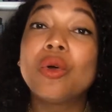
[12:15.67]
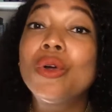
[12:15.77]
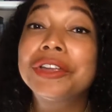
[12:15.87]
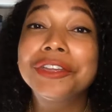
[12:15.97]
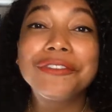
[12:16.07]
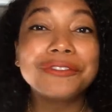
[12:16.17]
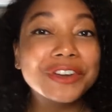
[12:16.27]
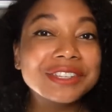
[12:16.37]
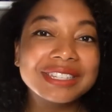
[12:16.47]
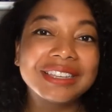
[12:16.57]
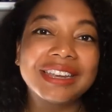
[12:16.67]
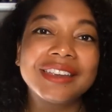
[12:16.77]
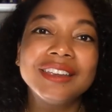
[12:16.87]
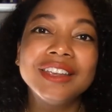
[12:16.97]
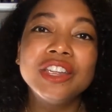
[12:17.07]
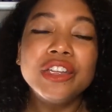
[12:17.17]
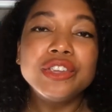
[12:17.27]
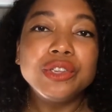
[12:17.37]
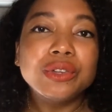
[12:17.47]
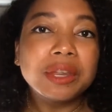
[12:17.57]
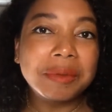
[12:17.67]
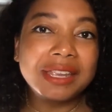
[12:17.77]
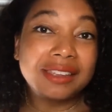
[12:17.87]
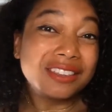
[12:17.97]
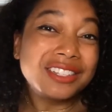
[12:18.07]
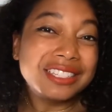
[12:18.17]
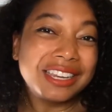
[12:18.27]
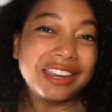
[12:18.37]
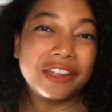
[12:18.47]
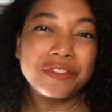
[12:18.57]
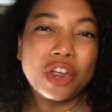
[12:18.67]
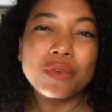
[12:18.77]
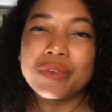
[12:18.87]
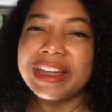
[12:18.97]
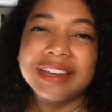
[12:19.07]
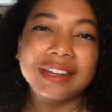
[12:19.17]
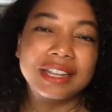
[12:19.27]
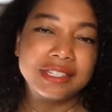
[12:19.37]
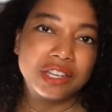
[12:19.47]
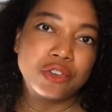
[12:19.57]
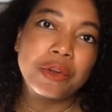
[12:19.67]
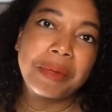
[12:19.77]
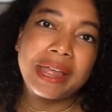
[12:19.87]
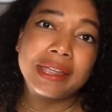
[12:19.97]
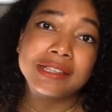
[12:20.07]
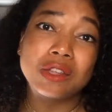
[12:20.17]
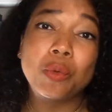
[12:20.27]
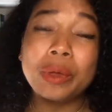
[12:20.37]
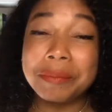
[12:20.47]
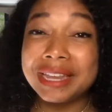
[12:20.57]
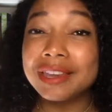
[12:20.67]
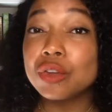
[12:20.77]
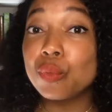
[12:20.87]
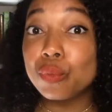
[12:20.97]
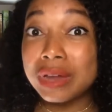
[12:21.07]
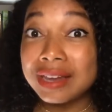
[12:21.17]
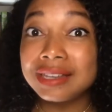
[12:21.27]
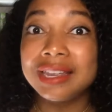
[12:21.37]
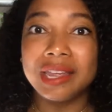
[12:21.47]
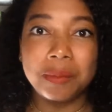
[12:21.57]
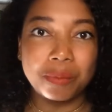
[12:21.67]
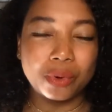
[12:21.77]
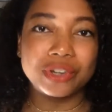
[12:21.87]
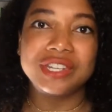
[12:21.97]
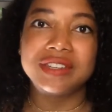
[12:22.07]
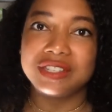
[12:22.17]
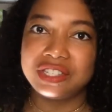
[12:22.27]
Or conversely, you could be guilty of not recognizing your bias when making really important